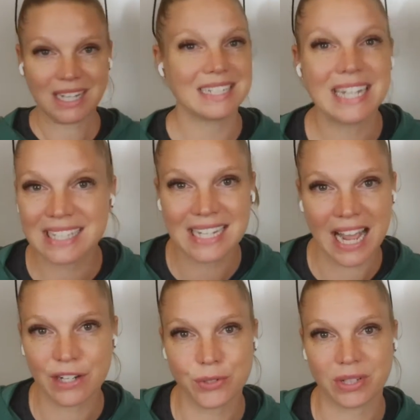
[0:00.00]
does it
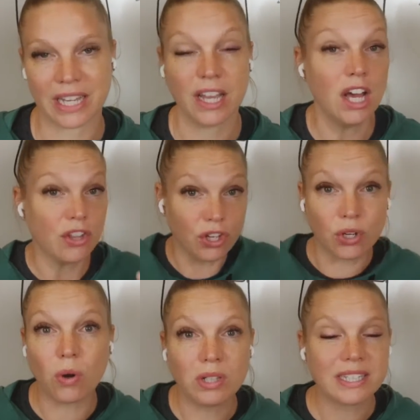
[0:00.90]
naturally. The
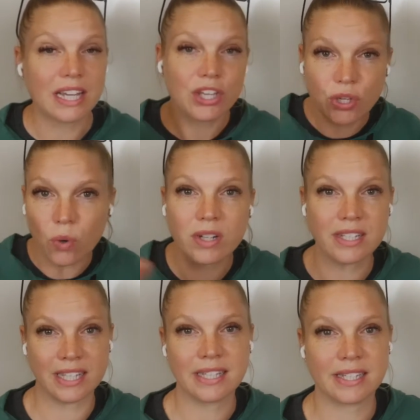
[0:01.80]
goal is that your
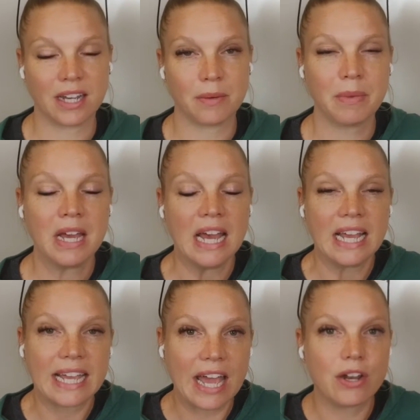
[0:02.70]
system
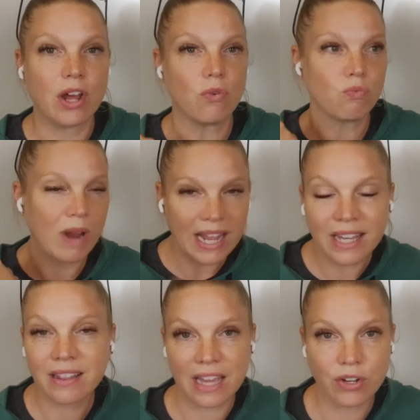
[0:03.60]
can
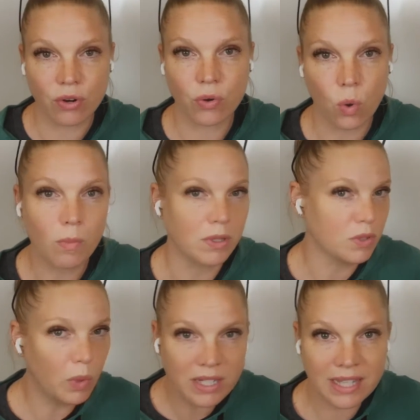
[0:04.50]
regulate your own
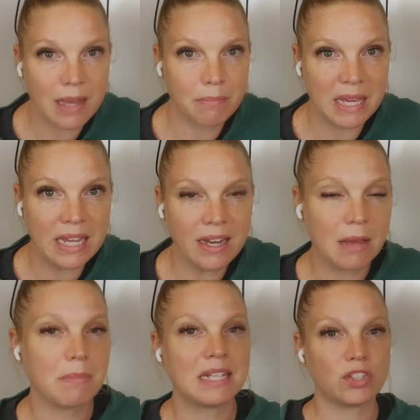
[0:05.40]
hormones. What does that mean?
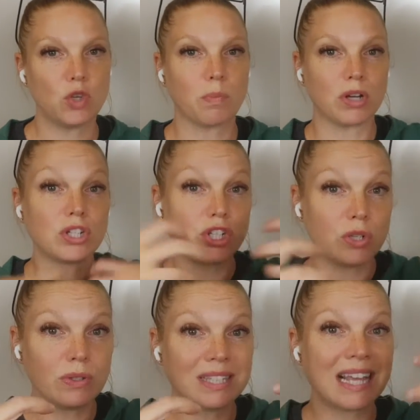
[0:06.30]
It means you
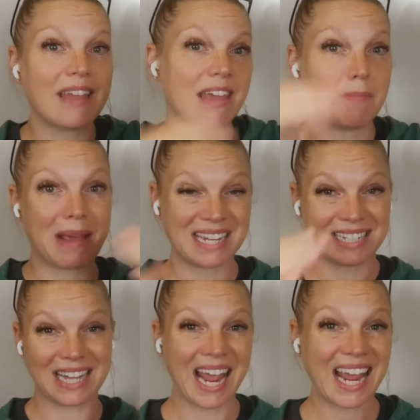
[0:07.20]
produce and then
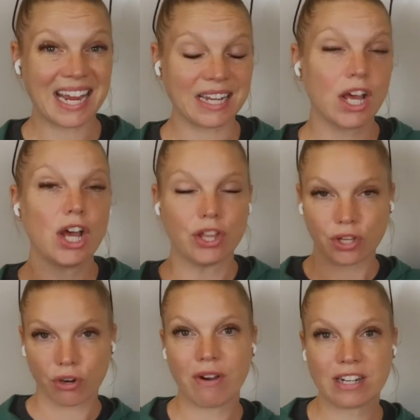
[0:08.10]
maintain the
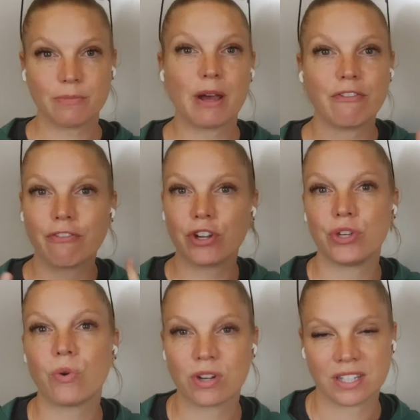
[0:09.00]
correct amount for
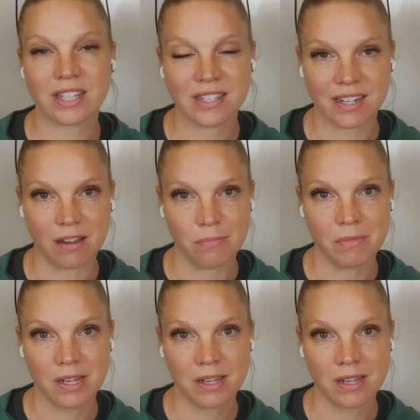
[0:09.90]
your system.